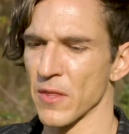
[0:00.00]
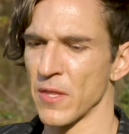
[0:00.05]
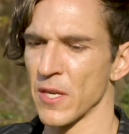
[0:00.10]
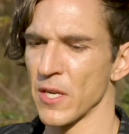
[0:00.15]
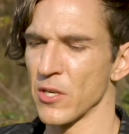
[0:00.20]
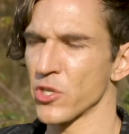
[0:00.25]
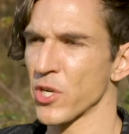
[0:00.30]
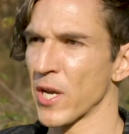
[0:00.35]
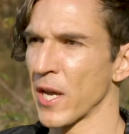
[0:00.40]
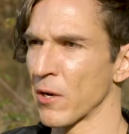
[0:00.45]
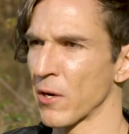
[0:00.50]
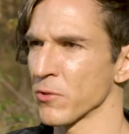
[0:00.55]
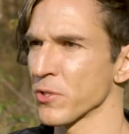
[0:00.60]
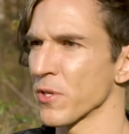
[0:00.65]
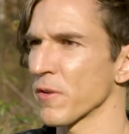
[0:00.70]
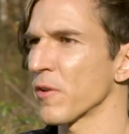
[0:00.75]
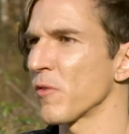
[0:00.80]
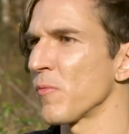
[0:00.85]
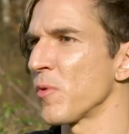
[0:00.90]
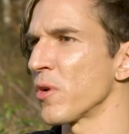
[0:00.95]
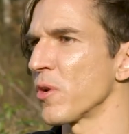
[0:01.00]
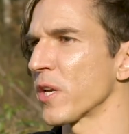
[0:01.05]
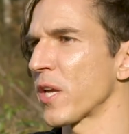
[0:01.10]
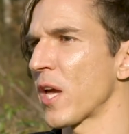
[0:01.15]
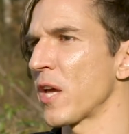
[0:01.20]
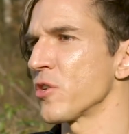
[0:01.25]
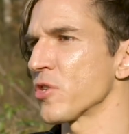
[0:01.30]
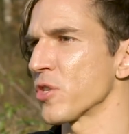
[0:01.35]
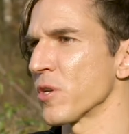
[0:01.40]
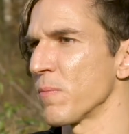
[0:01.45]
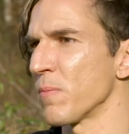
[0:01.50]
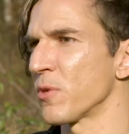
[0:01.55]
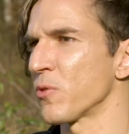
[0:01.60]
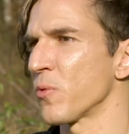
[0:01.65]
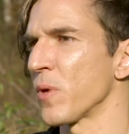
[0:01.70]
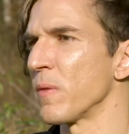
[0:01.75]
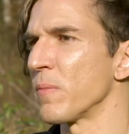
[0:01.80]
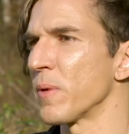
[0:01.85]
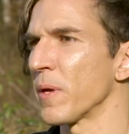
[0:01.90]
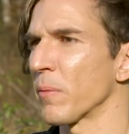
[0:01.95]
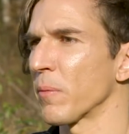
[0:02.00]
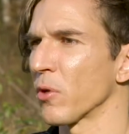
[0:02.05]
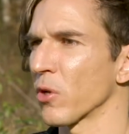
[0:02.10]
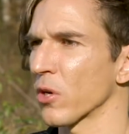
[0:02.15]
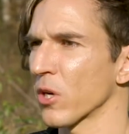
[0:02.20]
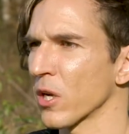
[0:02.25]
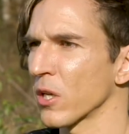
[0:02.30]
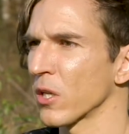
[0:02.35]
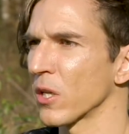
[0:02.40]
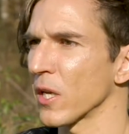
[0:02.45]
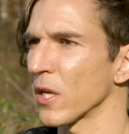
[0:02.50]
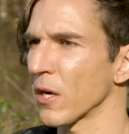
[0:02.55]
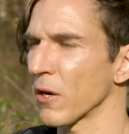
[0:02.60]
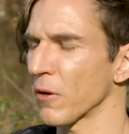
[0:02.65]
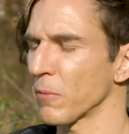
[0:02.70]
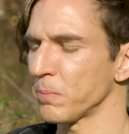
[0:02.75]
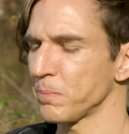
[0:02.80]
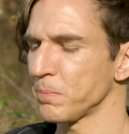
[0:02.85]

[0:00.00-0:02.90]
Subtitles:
the channels of communication between people are clear.